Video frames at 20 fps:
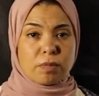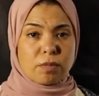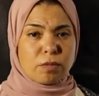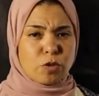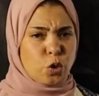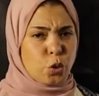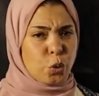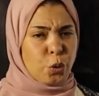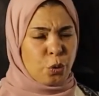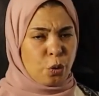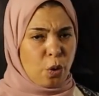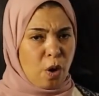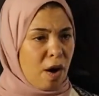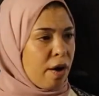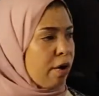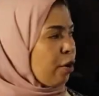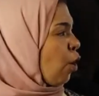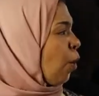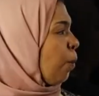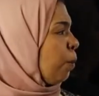So you
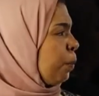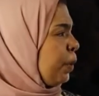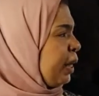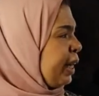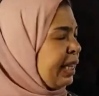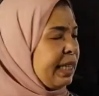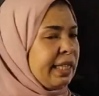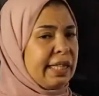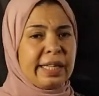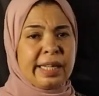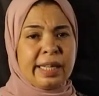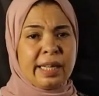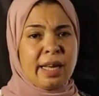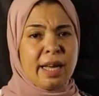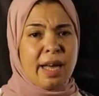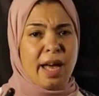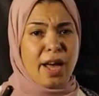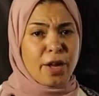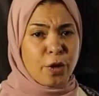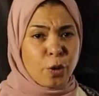are completely
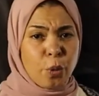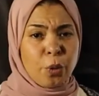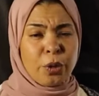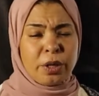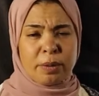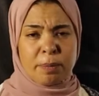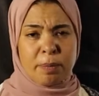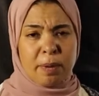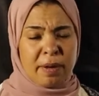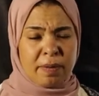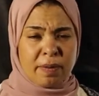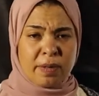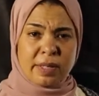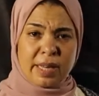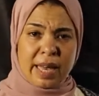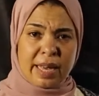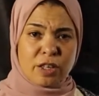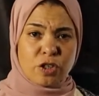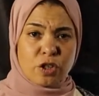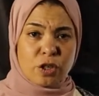annoyed by this
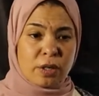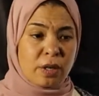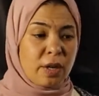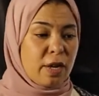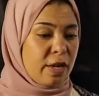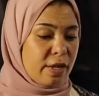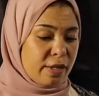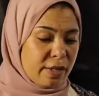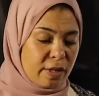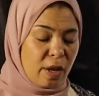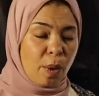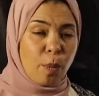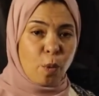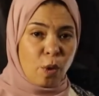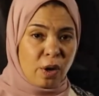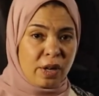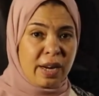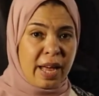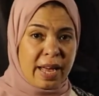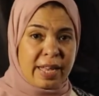action.
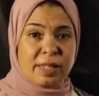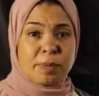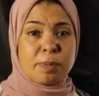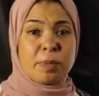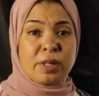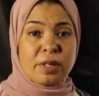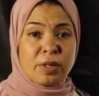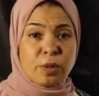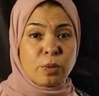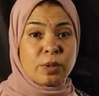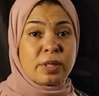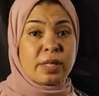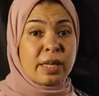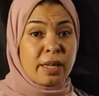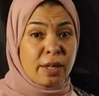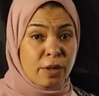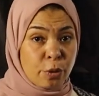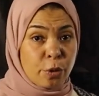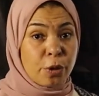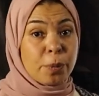Someone has been
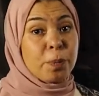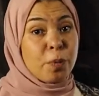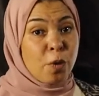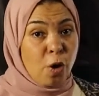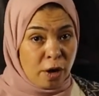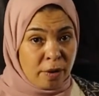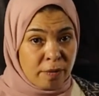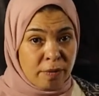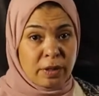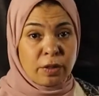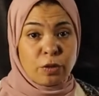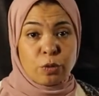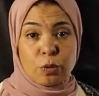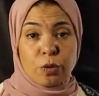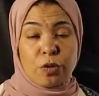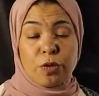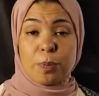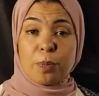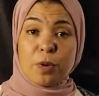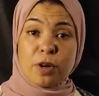using your private
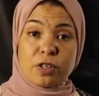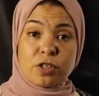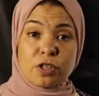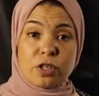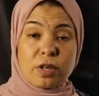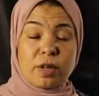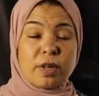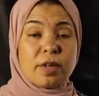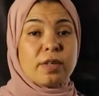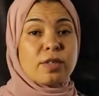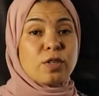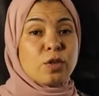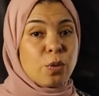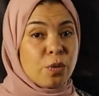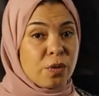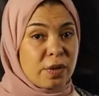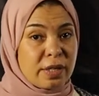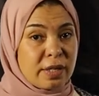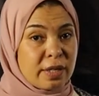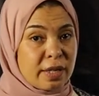toothbrush. So
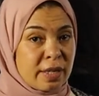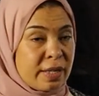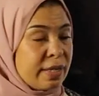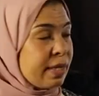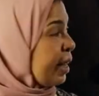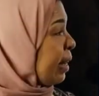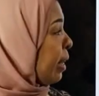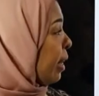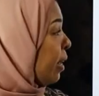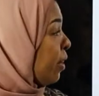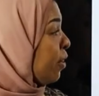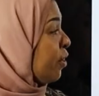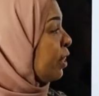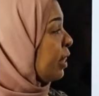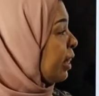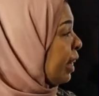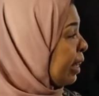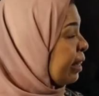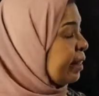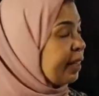this is an
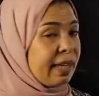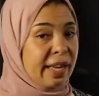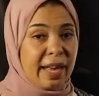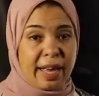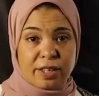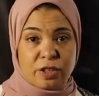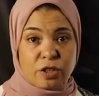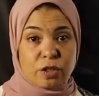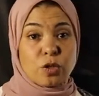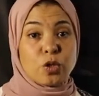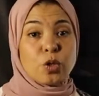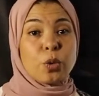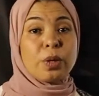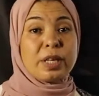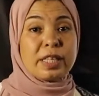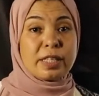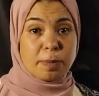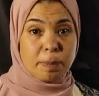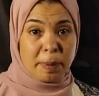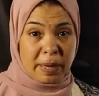irritating action. So
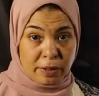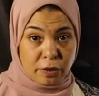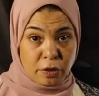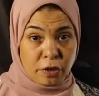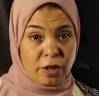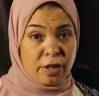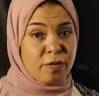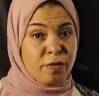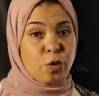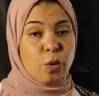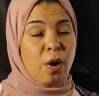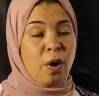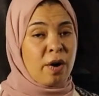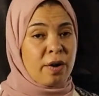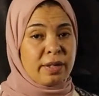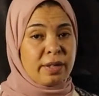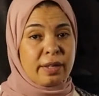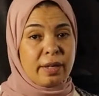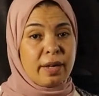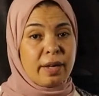it's better if you
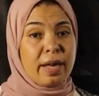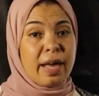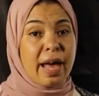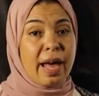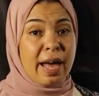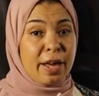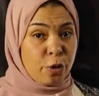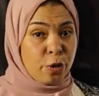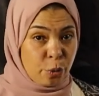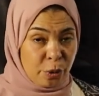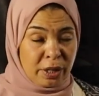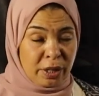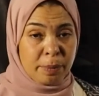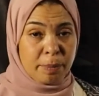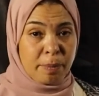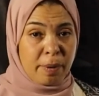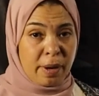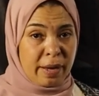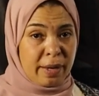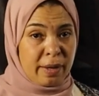are annoyed
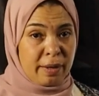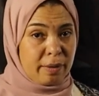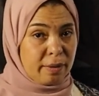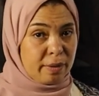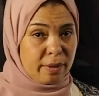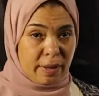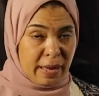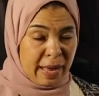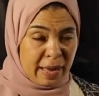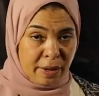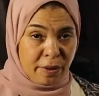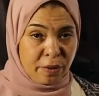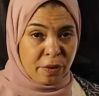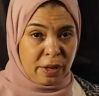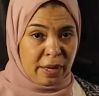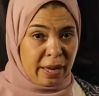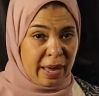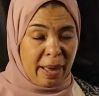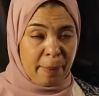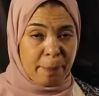by
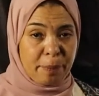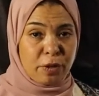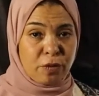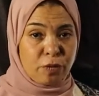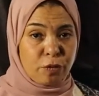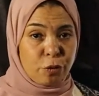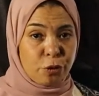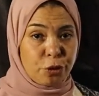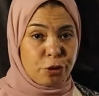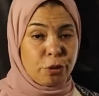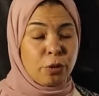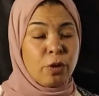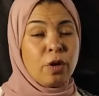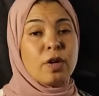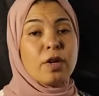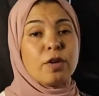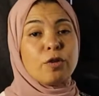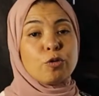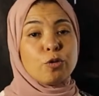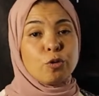anything happened for
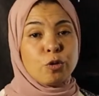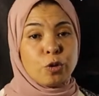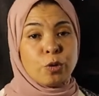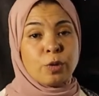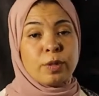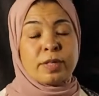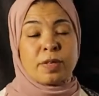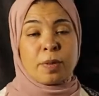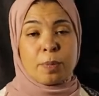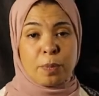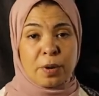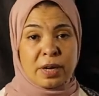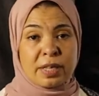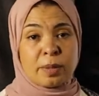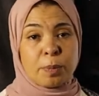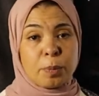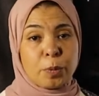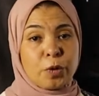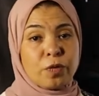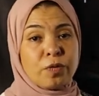you to use the
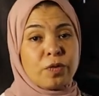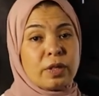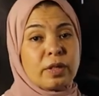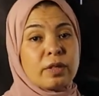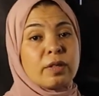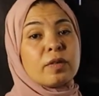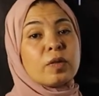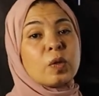present perfect